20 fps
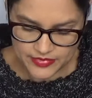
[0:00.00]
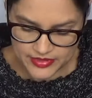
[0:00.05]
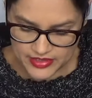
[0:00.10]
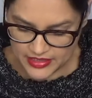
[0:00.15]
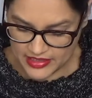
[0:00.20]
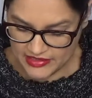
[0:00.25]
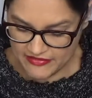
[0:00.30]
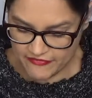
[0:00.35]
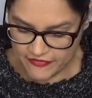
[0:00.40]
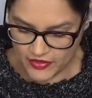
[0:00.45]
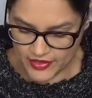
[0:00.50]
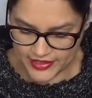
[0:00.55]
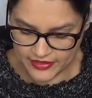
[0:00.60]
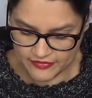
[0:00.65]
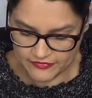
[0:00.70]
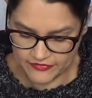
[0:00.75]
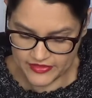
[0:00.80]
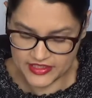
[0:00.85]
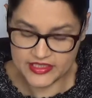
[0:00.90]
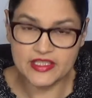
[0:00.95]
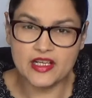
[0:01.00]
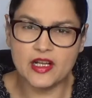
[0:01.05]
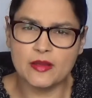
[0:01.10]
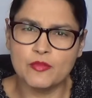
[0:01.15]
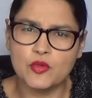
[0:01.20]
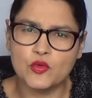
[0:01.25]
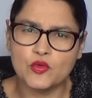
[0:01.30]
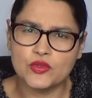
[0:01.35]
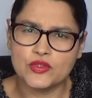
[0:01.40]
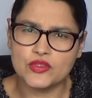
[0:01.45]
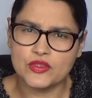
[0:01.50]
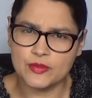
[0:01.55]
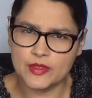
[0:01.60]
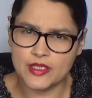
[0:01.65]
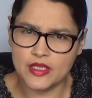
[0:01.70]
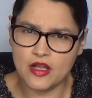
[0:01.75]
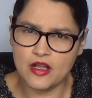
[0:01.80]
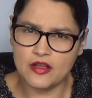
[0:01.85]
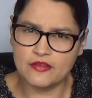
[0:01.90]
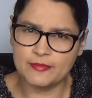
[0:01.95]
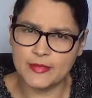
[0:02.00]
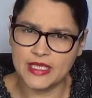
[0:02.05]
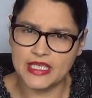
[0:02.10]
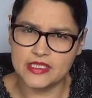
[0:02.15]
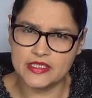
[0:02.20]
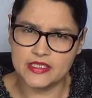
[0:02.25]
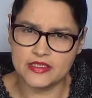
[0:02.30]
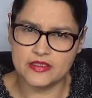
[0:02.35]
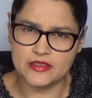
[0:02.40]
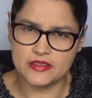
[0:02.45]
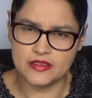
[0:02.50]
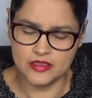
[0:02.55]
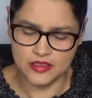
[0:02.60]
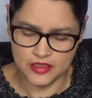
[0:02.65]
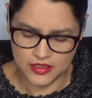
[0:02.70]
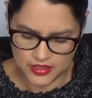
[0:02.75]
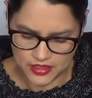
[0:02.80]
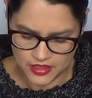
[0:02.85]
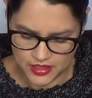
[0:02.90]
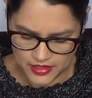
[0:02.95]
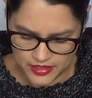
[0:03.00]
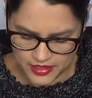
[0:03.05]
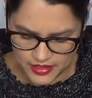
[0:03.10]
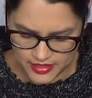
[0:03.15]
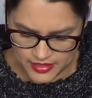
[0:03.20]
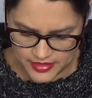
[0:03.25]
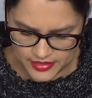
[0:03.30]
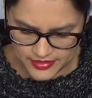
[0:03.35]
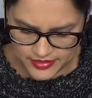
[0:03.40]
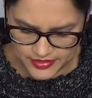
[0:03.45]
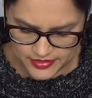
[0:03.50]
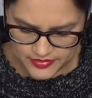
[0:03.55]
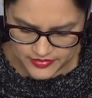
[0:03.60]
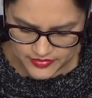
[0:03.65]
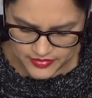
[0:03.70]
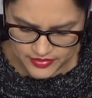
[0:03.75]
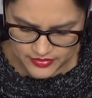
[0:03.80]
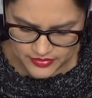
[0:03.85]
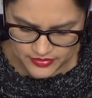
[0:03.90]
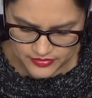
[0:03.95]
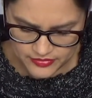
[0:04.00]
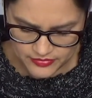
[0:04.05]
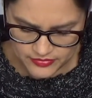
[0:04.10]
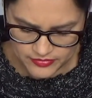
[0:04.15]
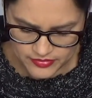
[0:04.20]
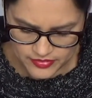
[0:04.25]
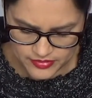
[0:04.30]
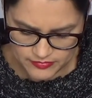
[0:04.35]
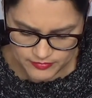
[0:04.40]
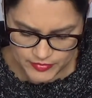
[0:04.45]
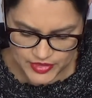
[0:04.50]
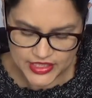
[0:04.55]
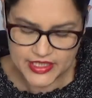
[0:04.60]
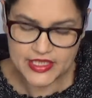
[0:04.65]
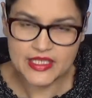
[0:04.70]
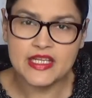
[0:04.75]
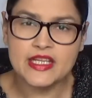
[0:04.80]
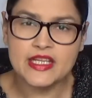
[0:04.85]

if I can fit it. I bought 2.5 meters, so, but it